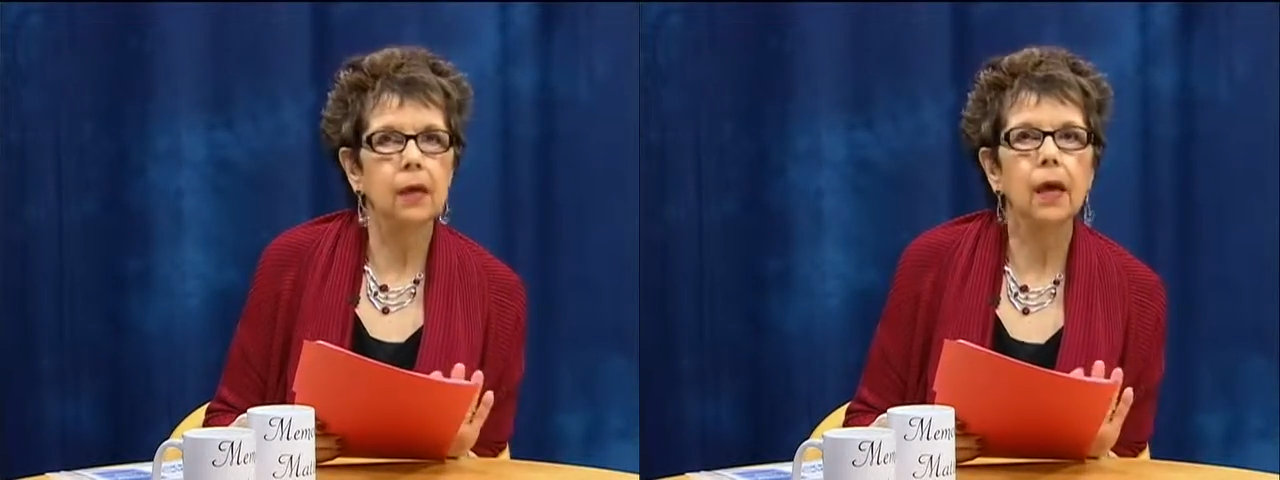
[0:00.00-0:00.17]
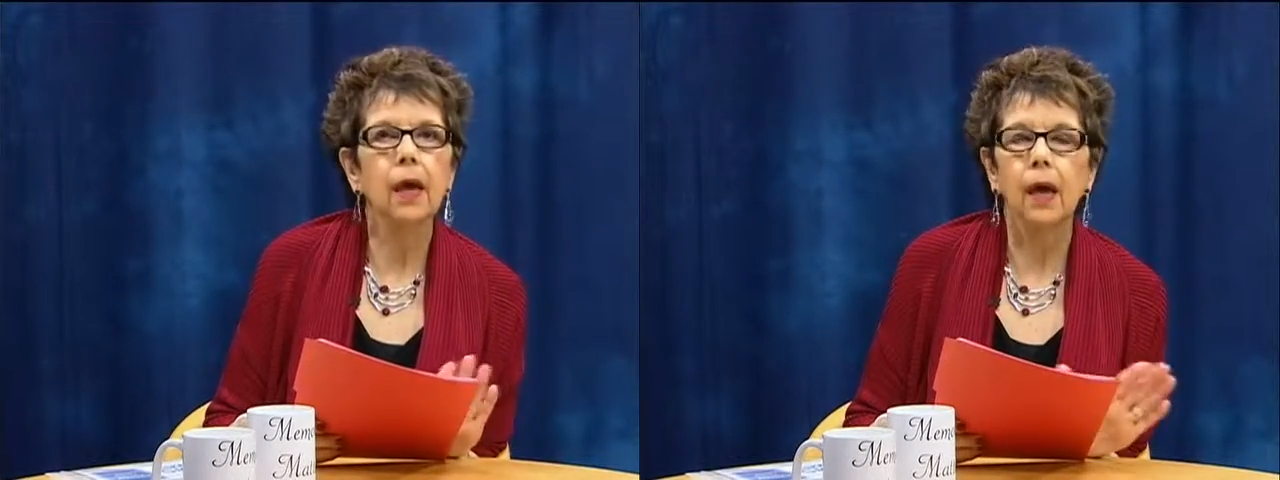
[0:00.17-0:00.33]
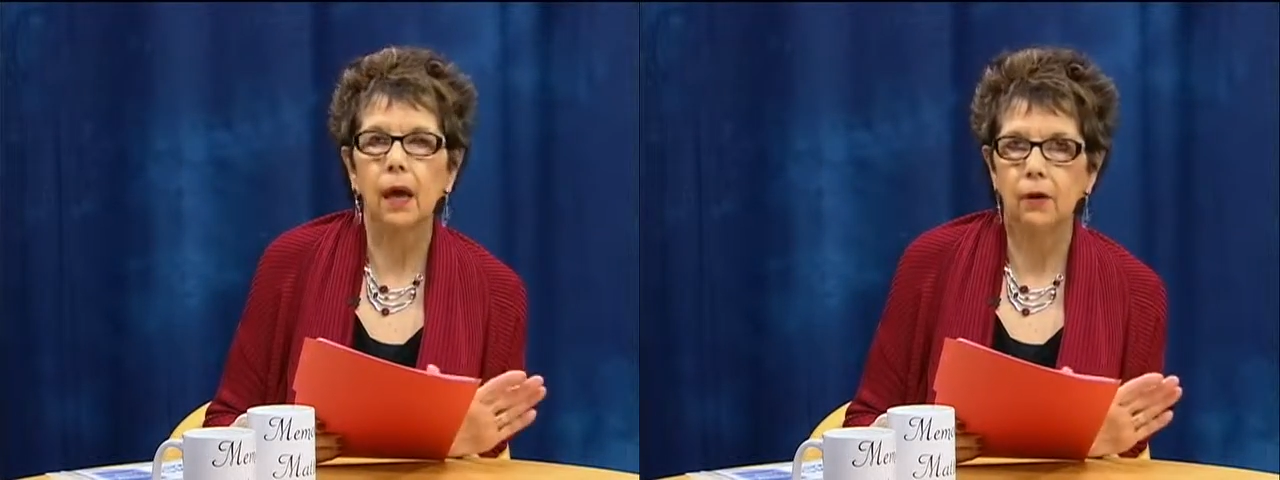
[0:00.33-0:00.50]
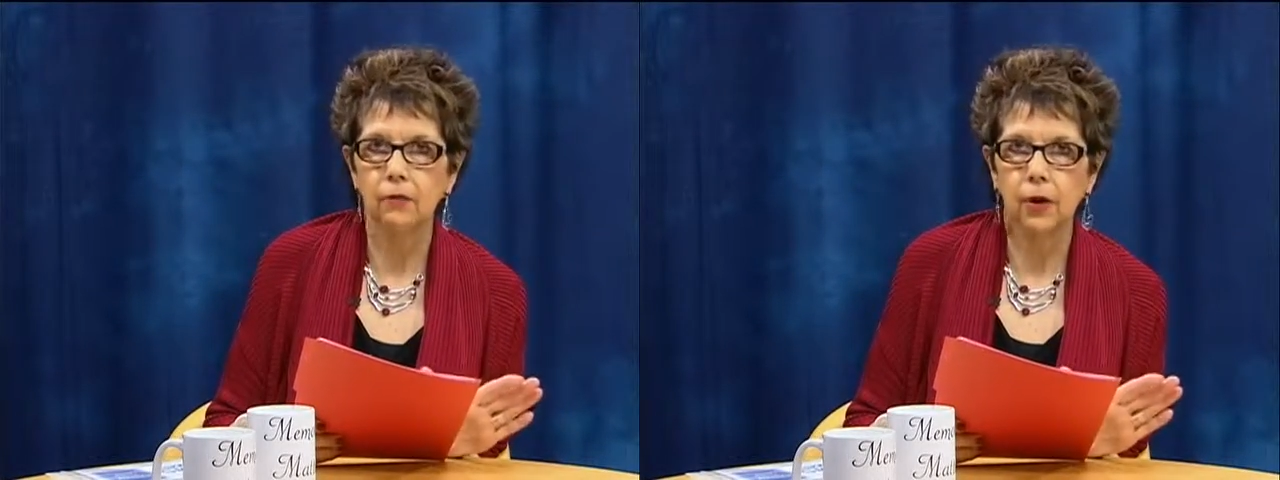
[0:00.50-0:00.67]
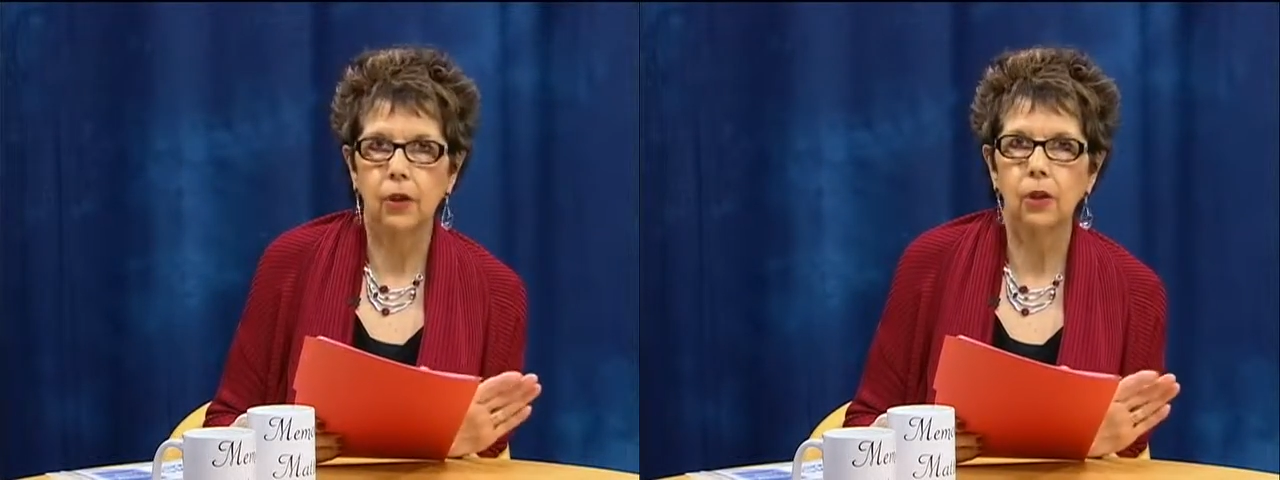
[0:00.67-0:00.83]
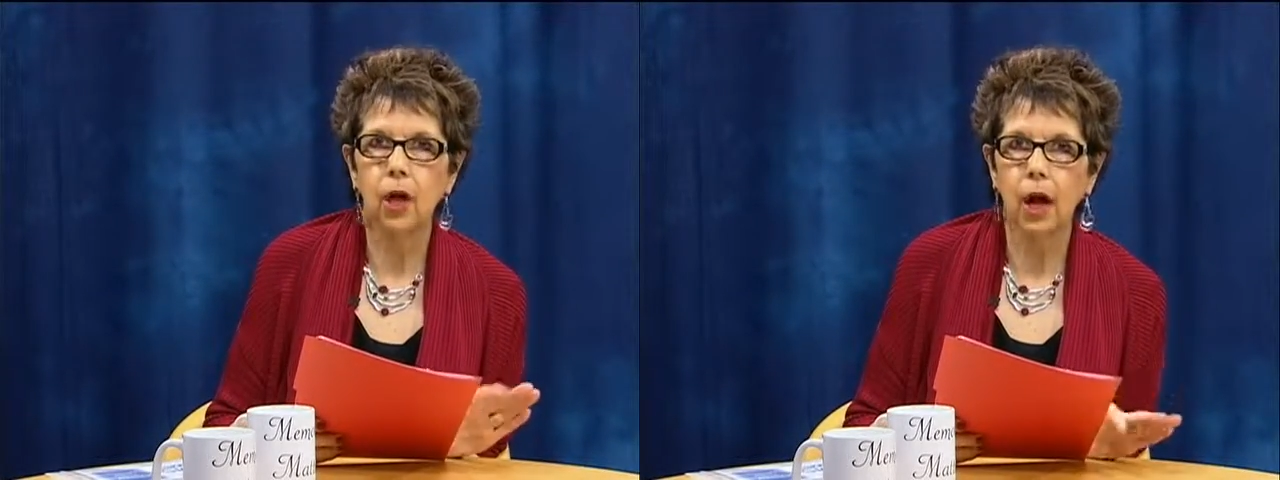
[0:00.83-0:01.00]
have
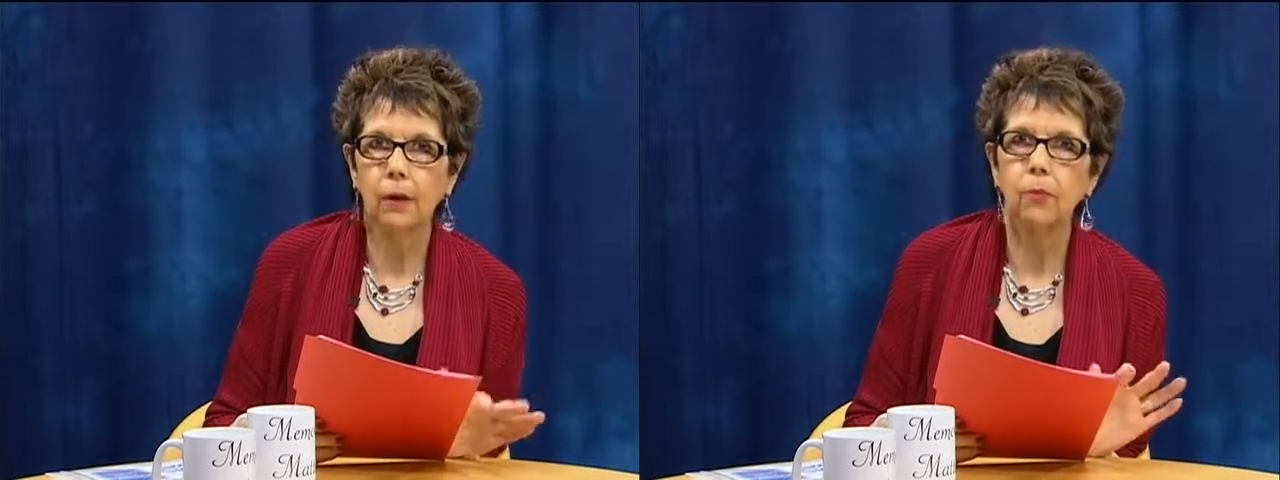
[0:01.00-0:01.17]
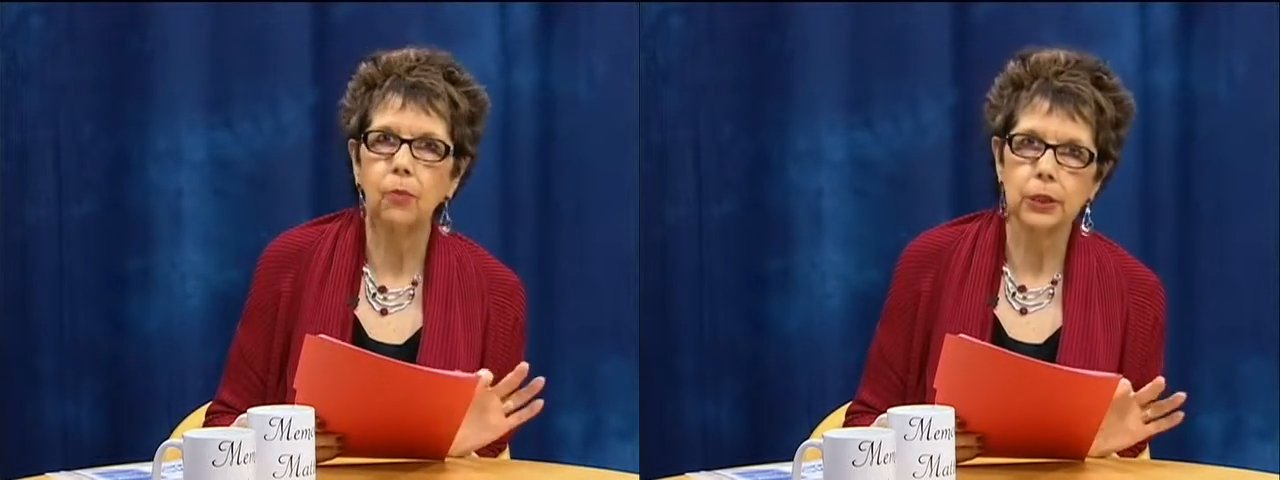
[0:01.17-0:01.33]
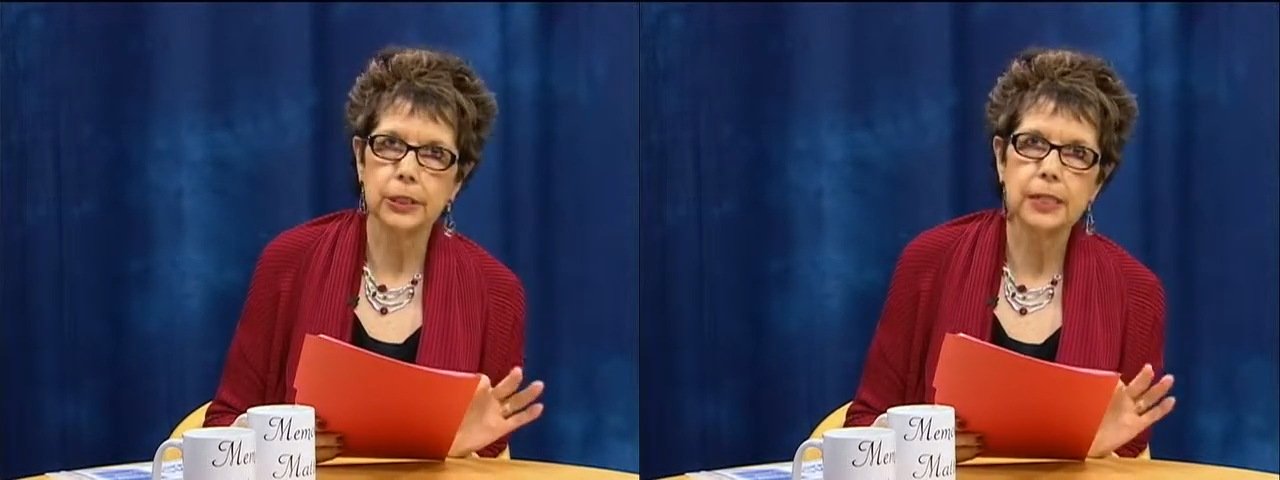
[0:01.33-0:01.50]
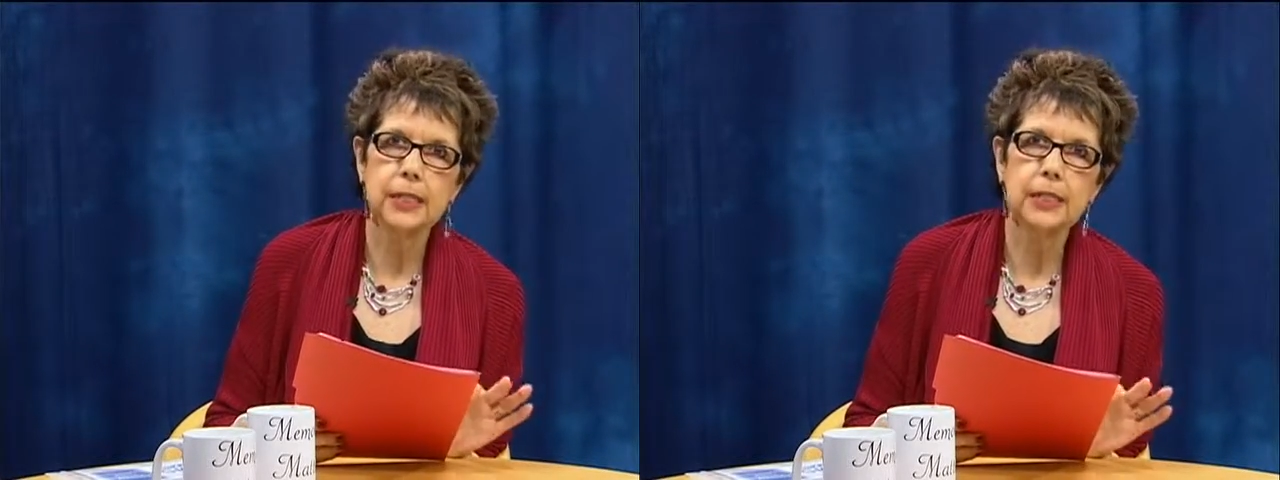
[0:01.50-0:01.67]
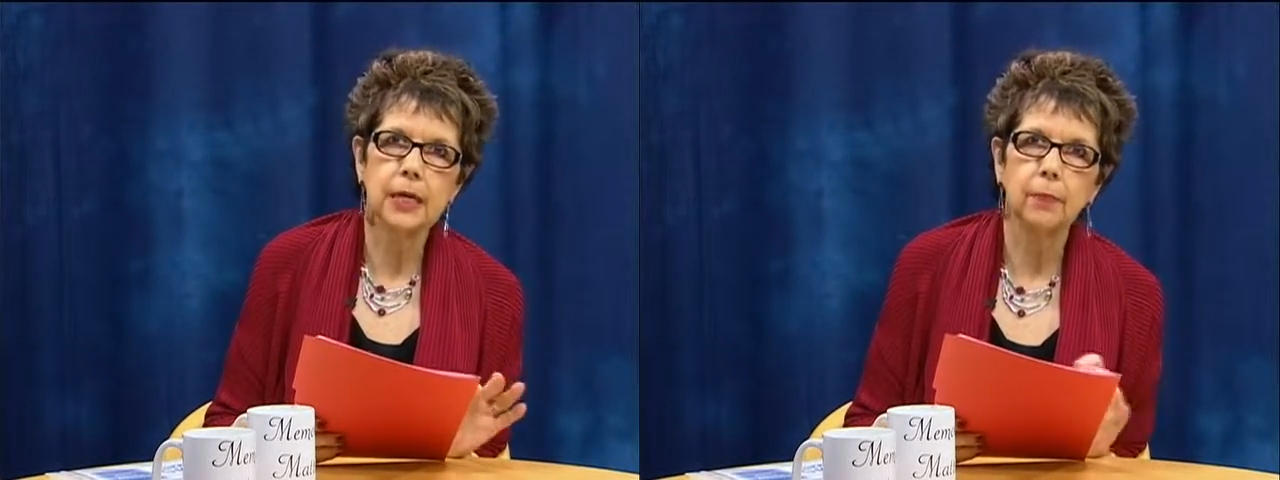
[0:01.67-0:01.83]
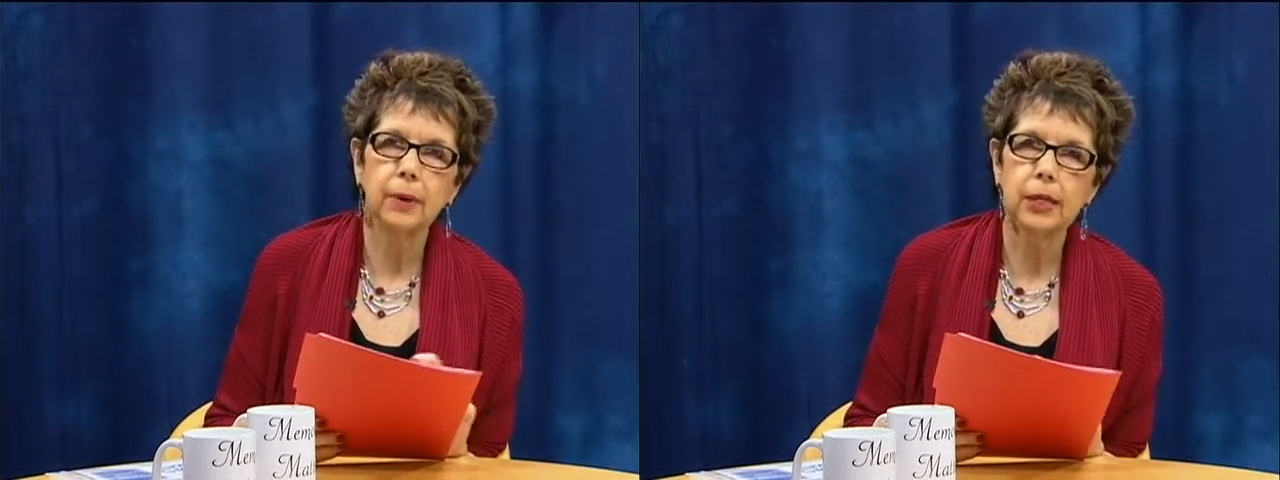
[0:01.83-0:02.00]
a lot more
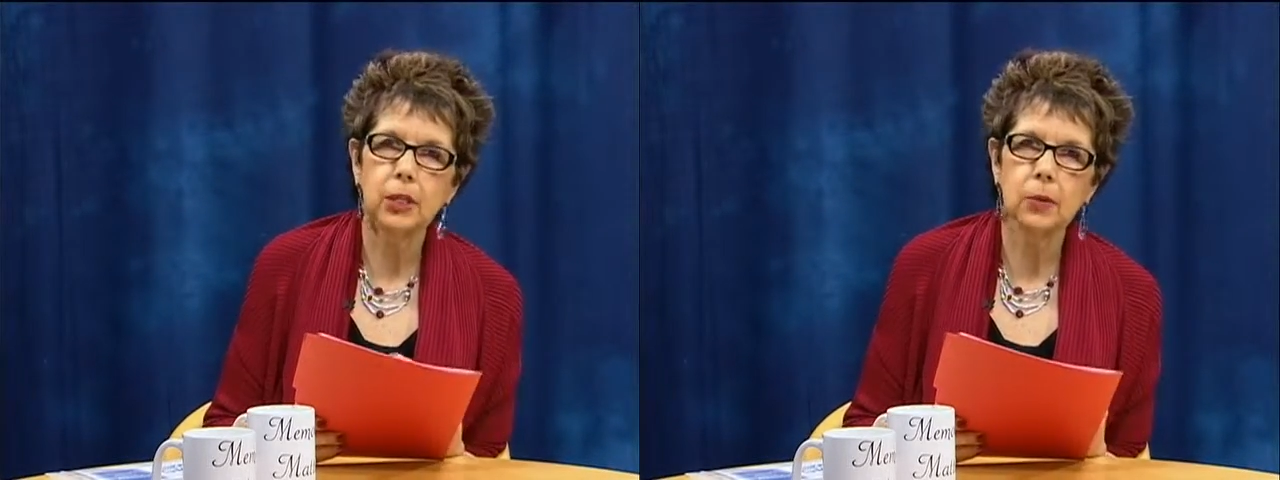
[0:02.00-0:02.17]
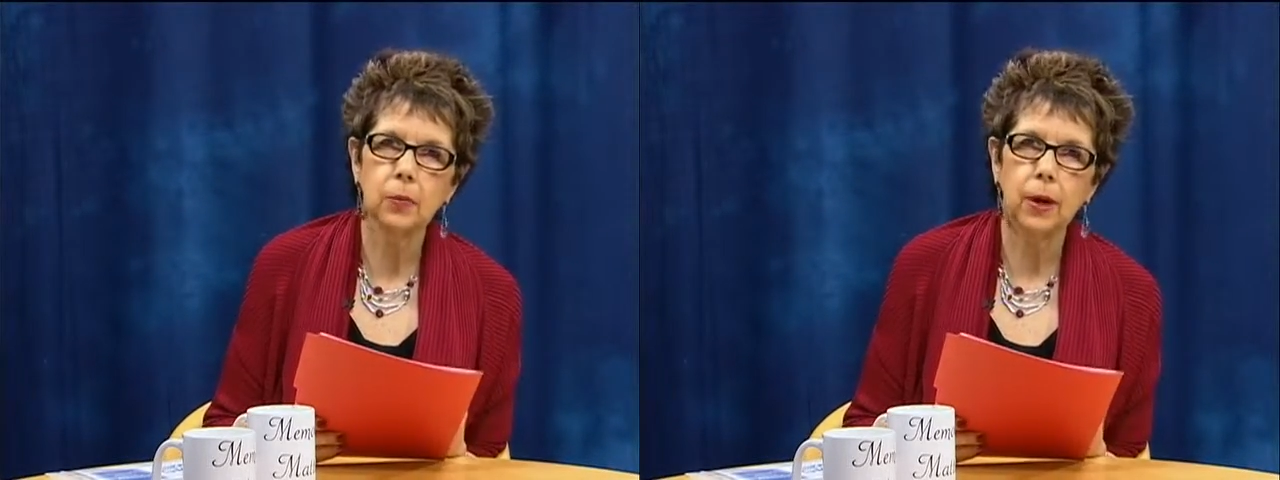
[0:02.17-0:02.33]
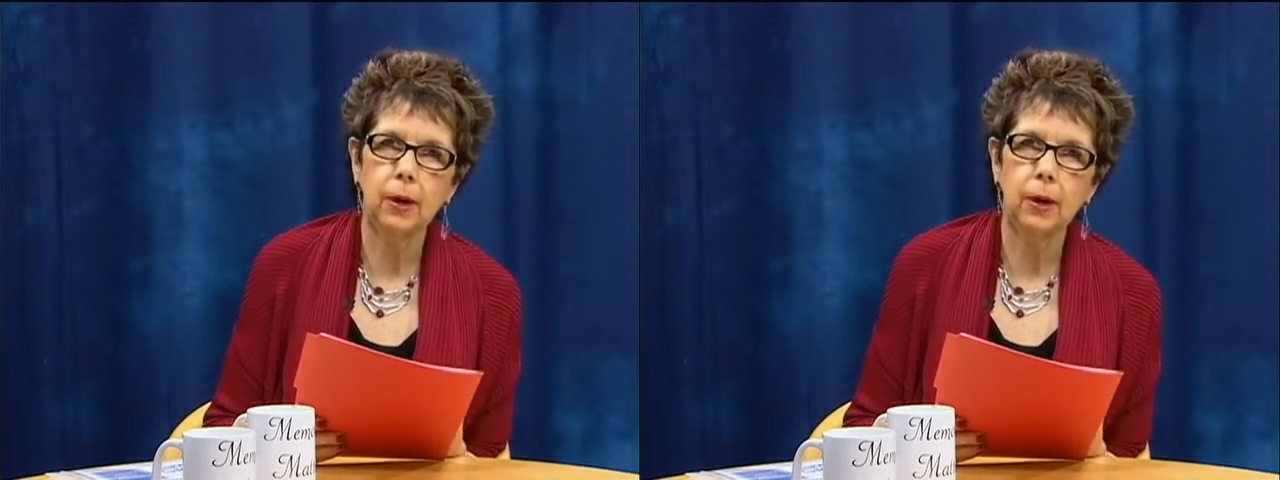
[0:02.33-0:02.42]
detail, but I just